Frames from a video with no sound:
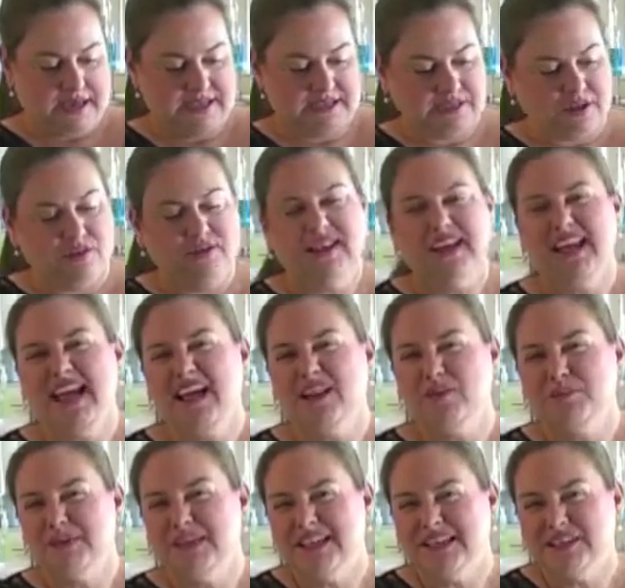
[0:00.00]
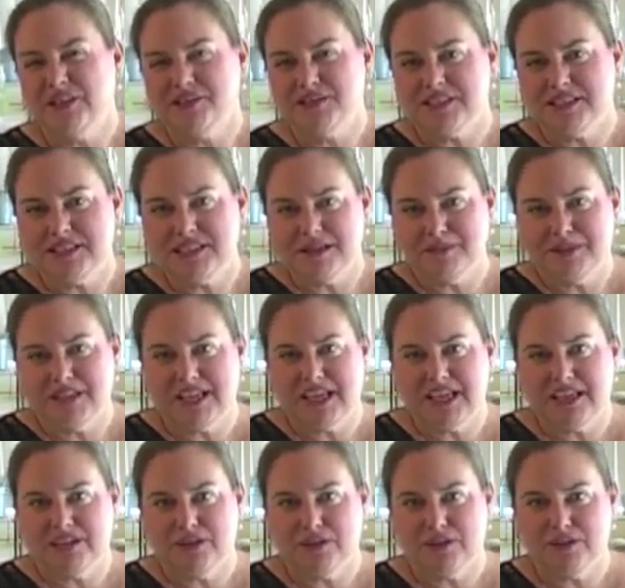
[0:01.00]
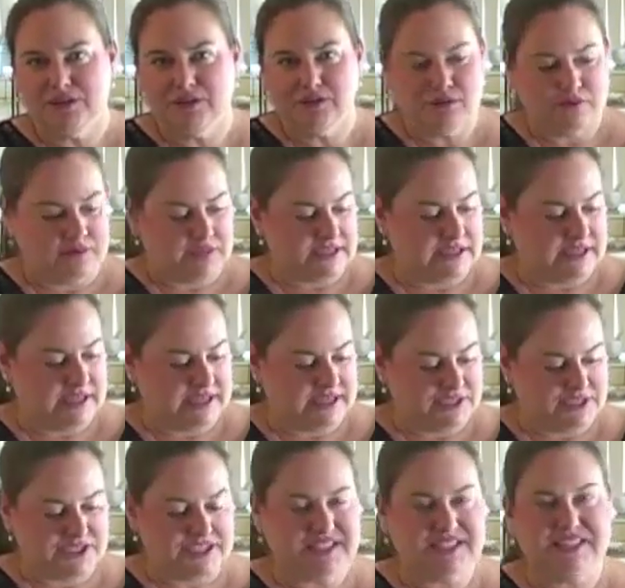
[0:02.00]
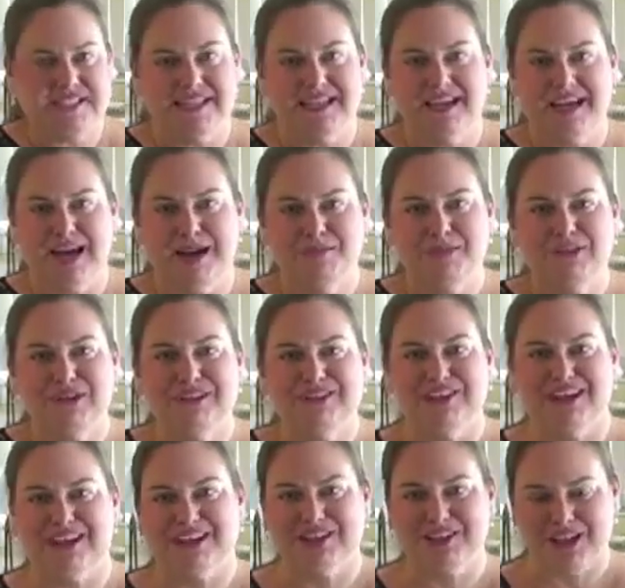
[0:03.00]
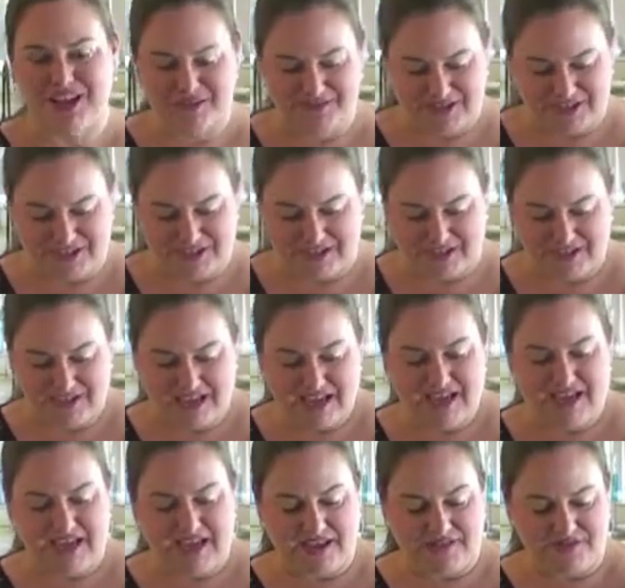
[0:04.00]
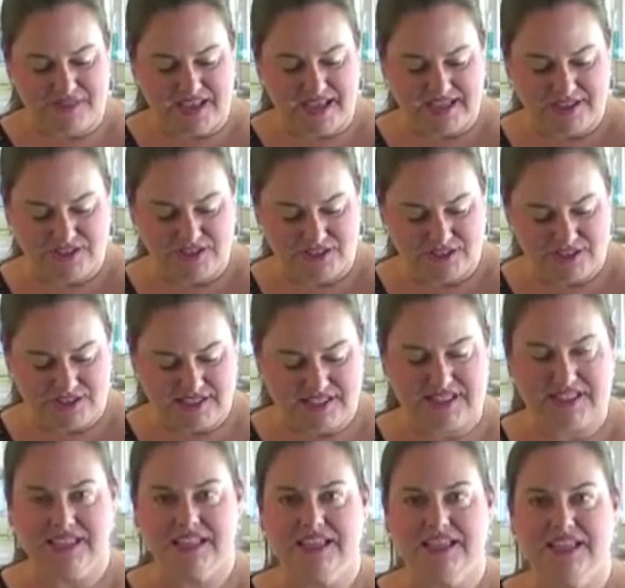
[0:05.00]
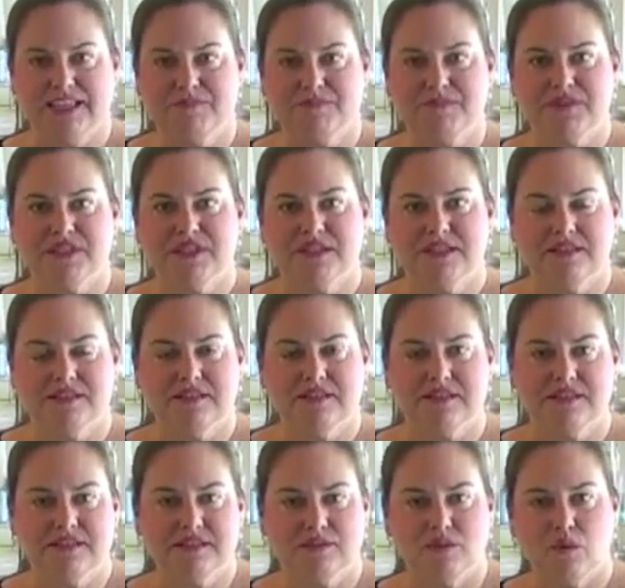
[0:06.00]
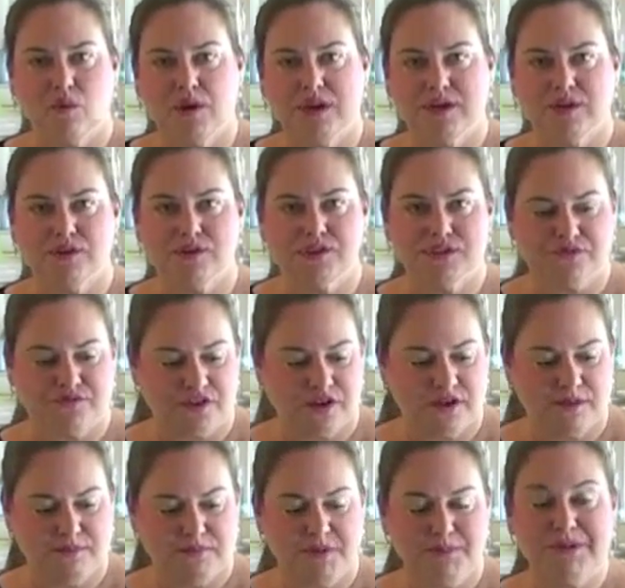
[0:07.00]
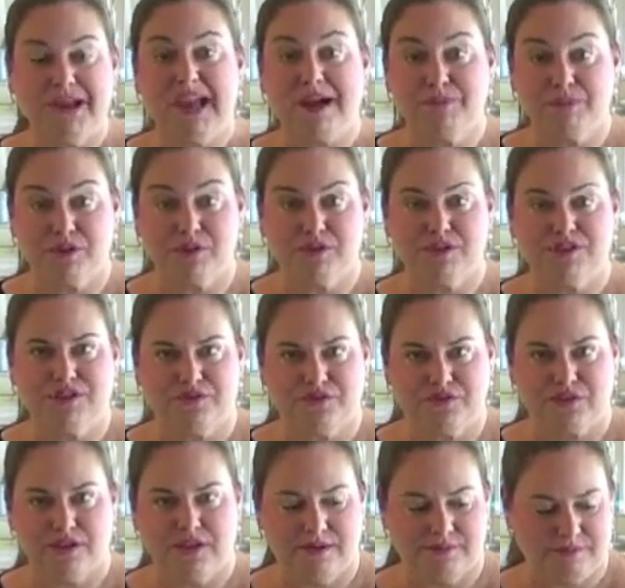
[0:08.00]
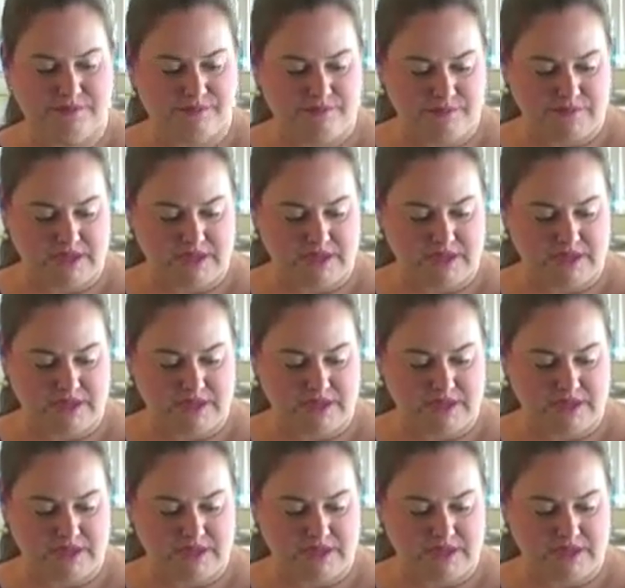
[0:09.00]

Don't let jalapenos intimidate you. As you can see, I'm putting on a glove here, and that's just to keep the oils from the peppers from